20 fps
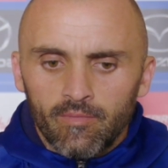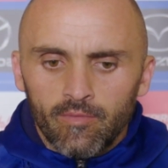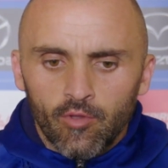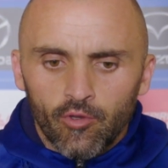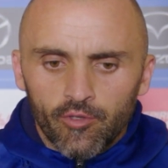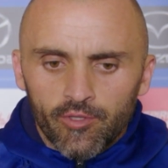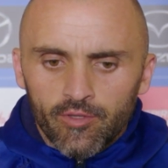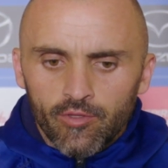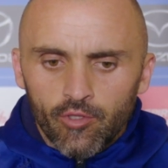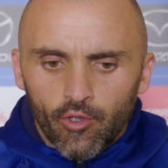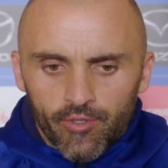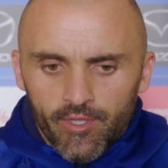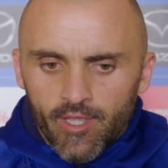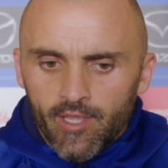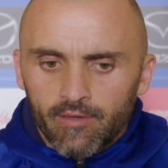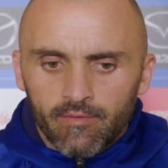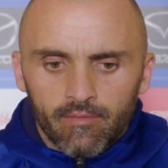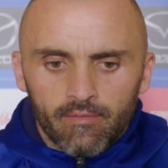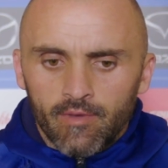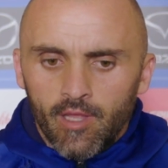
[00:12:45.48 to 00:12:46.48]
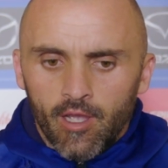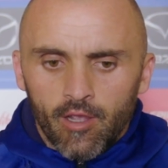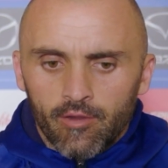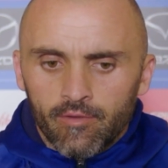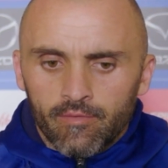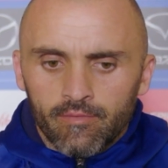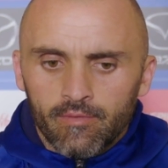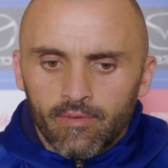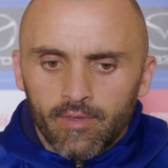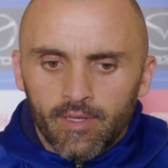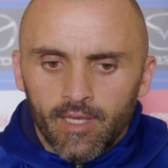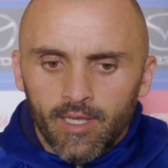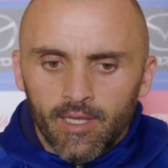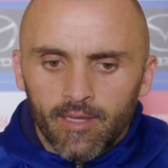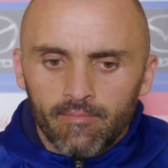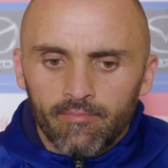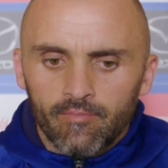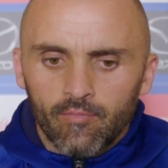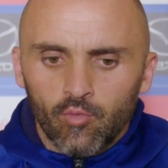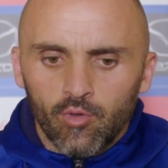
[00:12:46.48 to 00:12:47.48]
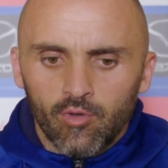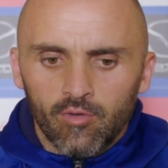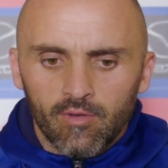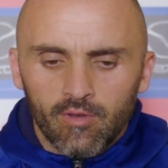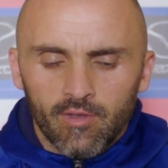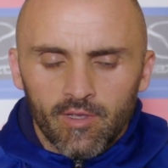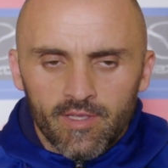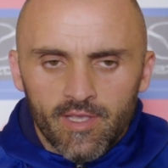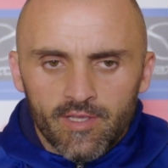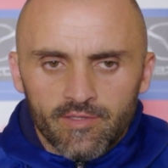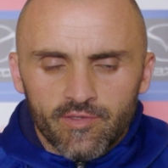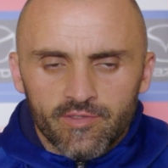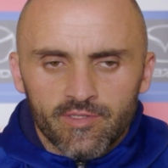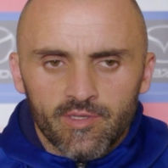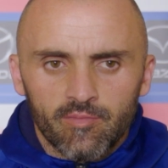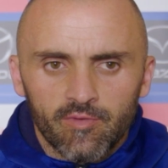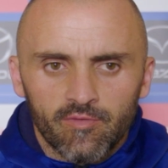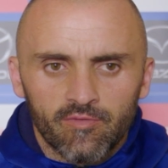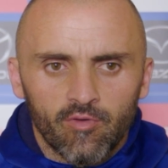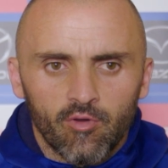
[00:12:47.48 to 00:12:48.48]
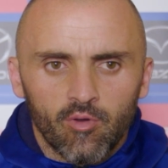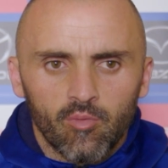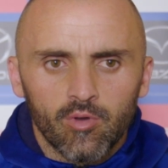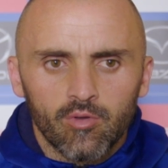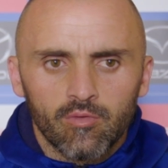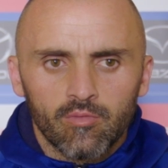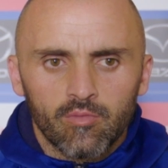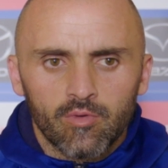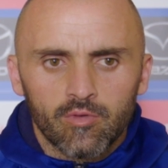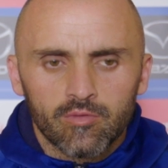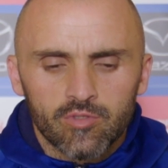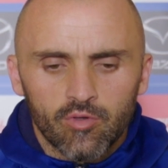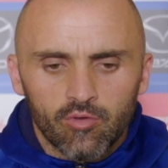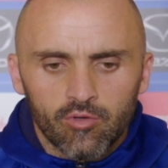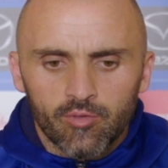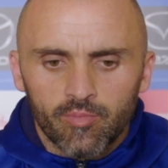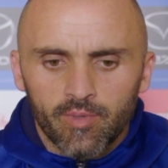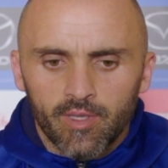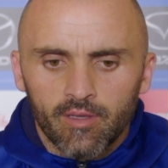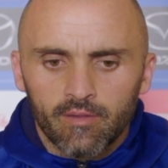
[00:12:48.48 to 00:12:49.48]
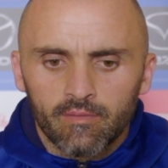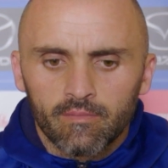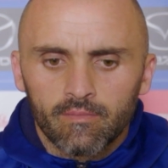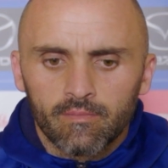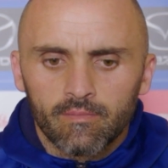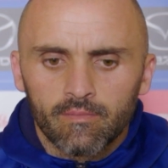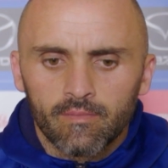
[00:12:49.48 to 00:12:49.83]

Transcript: Not yet, no. Well, as I said before, we'll talk about